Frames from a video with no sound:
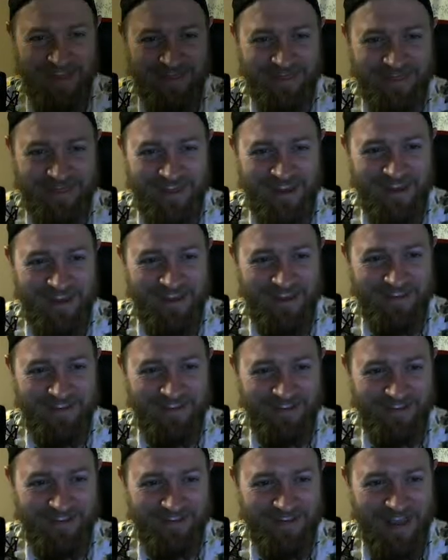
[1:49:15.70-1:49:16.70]
think he's
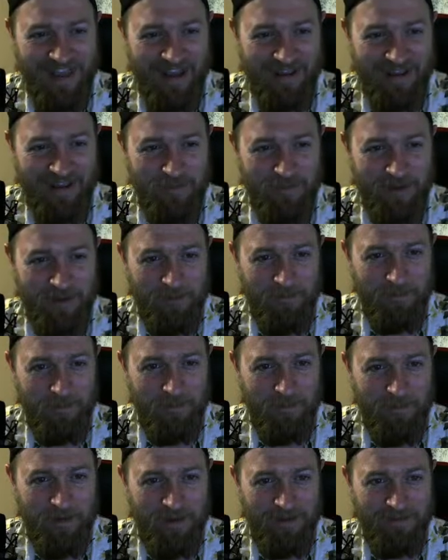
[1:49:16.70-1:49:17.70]
still attacking me.
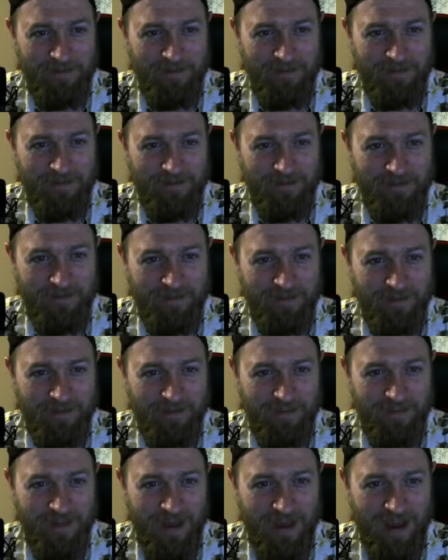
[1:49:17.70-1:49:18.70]
Let me
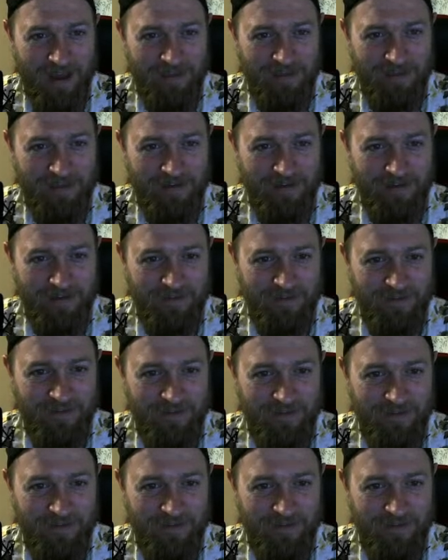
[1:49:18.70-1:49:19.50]
hide these.